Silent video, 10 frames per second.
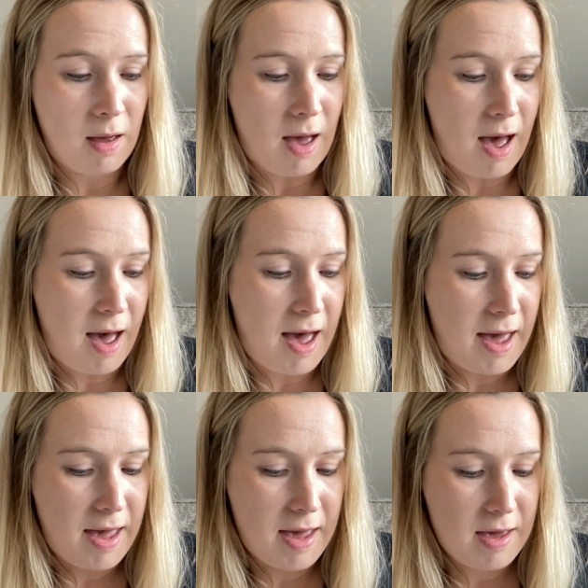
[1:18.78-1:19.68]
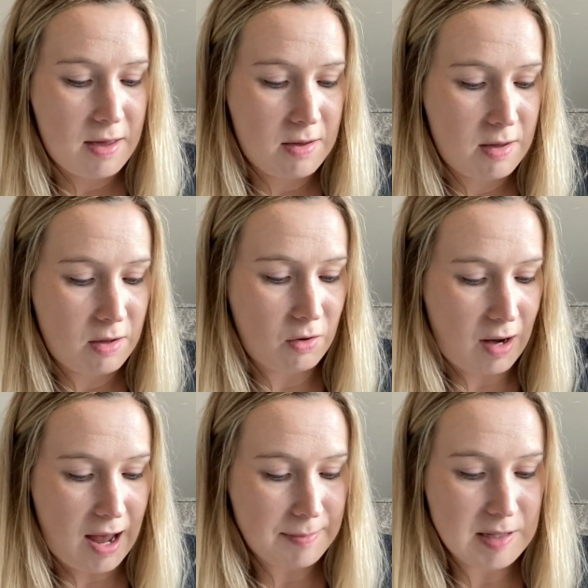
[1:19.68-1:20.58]
I
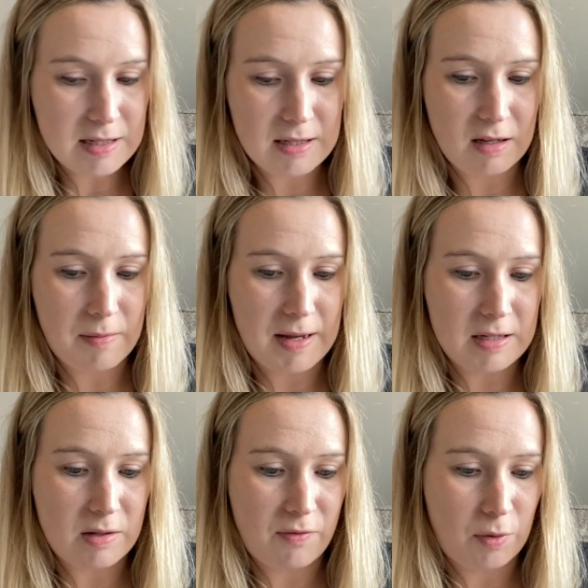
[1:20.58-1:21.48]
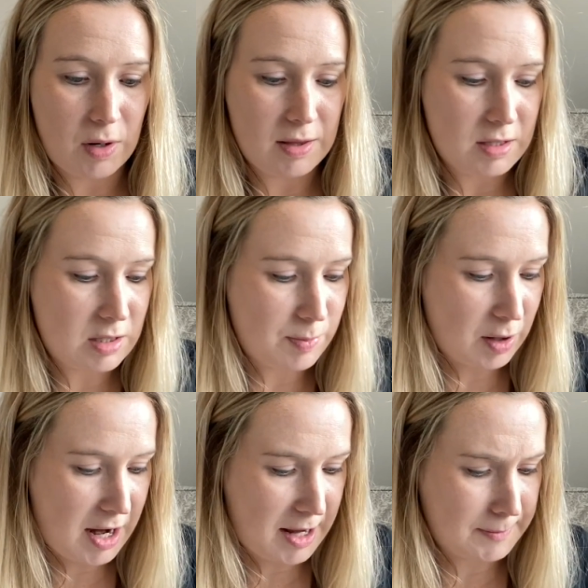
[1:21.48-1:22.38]
grabbed the syllabus for the
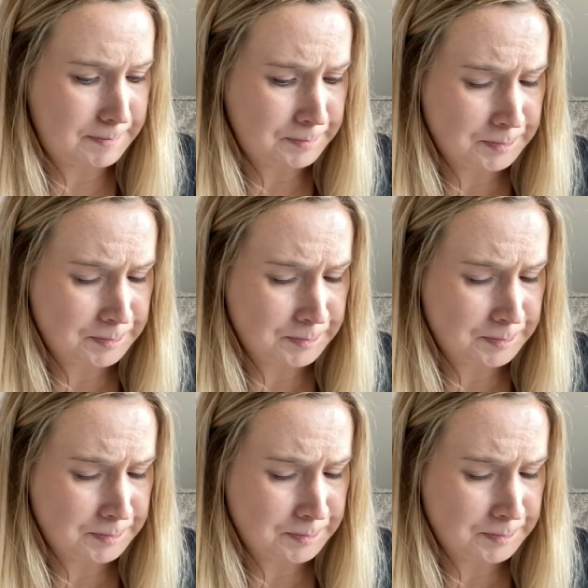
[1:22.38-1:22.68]
spring,